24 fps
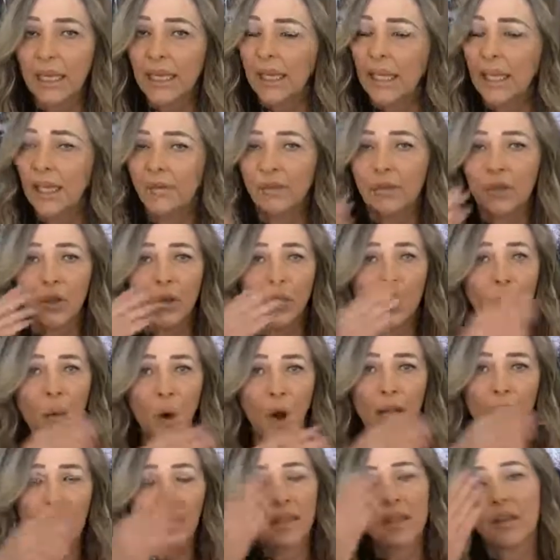If you
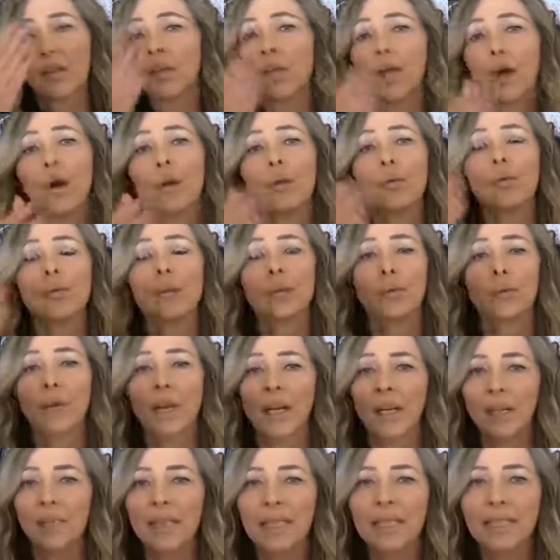want those
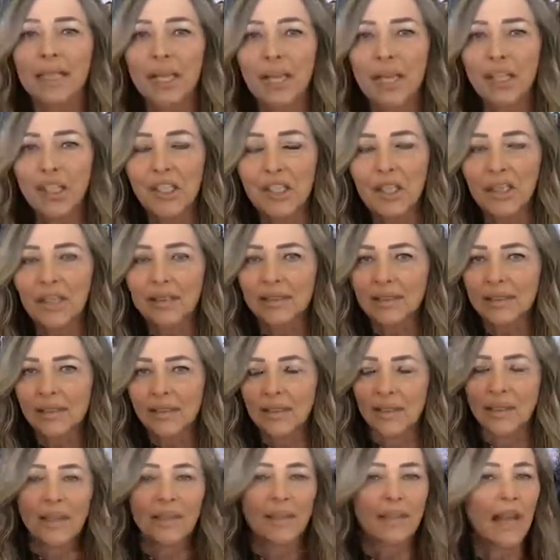recommendations
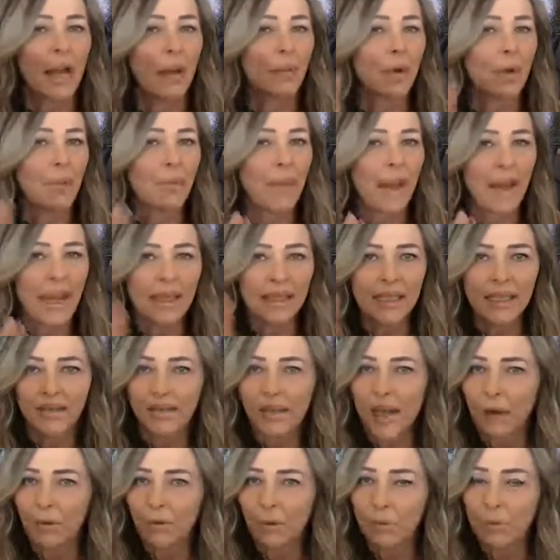that were made in
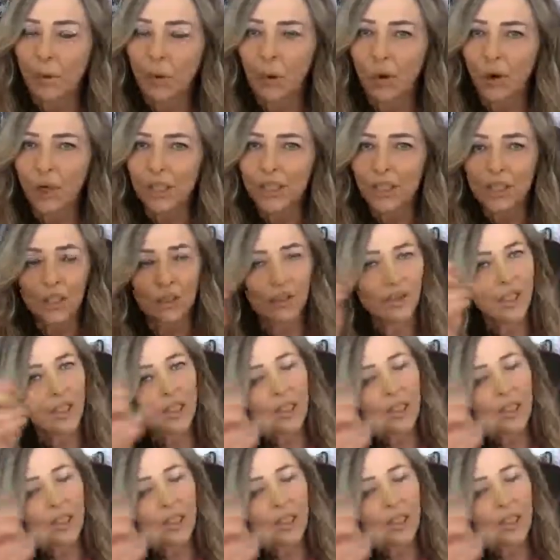that report, you're going to